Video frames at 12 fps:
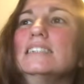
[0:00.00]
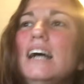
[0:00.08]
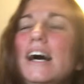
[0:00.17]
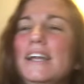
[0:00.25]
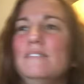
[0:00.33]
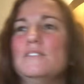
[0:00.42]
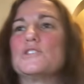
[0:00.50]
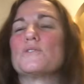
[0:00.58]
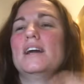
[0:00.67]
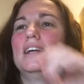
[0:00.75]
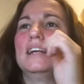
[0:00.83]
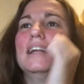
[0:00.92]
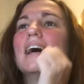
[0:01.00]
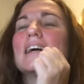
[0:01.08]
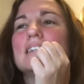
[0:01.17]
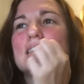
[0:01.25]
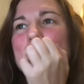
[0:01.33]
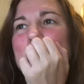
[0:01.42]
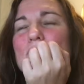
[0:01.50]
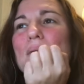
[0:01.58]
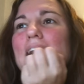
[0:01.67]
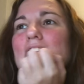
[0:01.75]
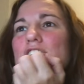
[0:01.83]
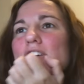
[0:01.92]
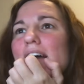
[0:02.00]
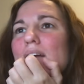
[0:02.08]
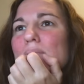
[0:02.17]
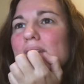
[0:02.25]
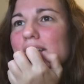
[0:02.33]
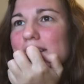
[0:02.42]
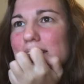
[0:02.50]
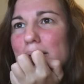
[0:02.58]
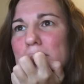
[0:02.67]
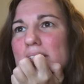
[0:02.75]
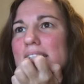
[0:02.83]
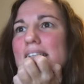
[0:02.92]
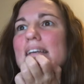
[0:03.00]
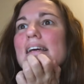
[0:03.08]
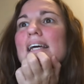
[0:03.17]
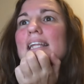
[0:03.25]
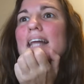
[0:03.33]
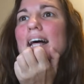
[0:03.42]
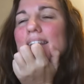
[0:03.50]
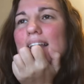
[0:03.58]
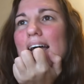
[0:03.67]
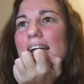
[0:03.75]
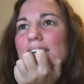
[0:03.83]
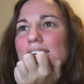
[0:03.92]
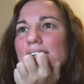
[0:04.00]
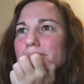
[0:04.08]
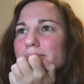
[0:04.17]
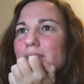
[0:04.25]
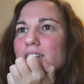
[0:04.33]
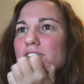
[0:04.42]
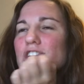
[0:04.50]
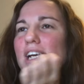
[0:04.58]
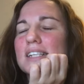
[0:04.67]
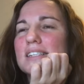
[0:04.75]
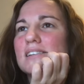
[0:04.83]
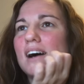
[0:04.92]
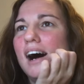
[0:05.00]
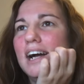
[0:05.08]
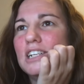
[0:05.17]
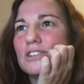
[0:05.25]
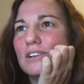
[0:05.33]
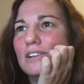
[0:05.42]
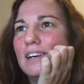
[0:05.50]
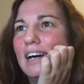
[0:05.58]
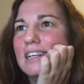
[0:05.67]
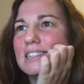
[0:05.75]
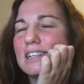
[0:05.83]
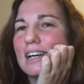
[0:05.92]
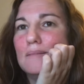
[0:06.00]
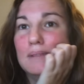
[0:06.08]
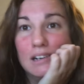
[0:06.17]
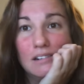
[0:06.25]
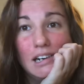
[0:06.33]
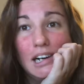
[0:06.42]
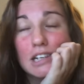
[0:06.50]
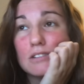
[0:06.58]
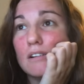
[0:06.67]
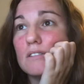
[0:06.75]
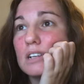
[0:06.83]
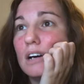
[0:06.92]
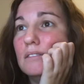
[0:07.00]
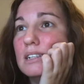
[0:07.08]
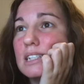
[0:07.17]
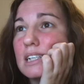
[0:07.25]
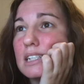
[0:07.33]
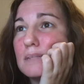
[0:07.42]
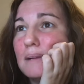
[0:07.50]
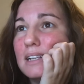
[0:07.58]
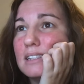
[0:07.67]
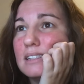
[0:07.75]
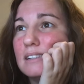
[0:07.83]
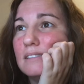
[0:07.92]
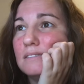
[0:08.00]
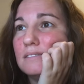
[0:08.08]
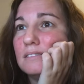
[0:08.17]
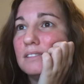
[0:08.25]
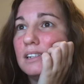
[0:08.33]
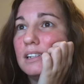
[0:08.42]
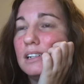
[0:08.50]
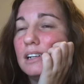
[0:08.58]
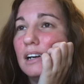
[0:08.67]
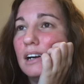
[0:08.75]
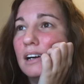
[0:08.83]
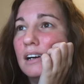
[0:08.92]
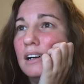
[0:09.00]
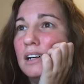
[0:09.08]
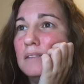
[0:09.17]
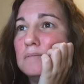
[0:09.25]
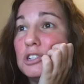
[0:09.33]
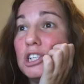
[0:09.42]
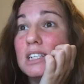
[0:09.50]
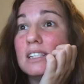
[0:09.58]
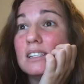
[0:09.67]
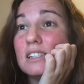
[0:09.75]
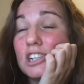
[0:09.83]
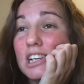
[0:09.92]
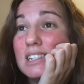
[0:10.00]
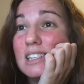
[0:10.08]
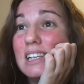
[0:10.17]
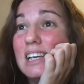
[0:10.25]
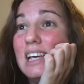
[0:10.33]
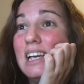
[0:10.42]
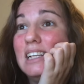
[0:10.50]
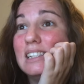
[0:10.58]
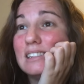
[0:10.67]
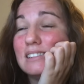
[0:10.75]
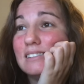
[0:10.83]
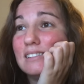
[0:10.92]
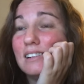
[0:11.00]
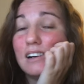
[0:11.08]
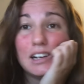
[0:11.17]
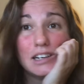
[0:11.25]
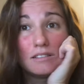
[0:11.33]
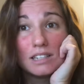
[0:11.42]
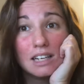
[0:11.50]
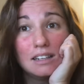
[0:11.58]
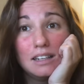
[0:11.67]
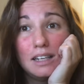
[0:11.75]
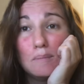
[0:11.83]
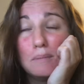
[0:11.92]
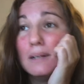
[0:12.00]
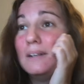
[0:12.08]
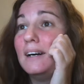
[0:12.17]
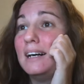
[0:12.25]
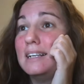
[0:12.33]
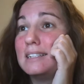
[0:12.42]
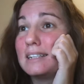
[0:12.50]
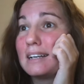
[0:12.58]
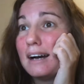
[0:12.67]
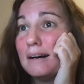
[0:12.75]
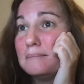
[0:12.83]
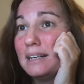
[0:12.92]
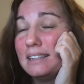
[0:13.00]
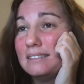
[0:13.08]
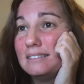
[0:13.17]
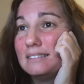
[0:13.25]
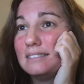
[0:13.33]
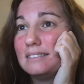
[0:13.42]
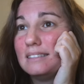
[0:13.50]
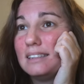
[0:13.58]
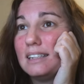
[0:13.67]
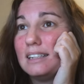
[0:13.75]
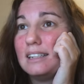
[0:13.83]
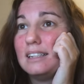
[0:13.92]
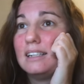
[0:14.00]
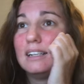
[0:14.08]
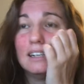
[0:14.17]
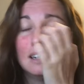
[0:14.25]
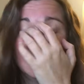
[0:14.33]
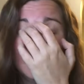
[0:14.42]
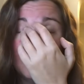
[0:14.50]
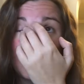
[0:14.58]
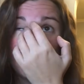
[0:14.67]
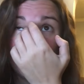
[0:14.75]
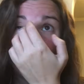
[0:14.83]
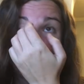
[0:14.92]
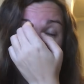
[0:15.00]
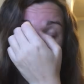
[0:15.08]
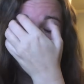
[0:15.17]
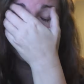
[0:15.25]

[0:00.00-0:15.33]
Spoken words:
And I'm dreading next paycheck because I'm seeing that like Chase's Hydro hasn't come out. Hydro is always expensive. Chase's Heat, our utility bill hasn't come out. My phone bill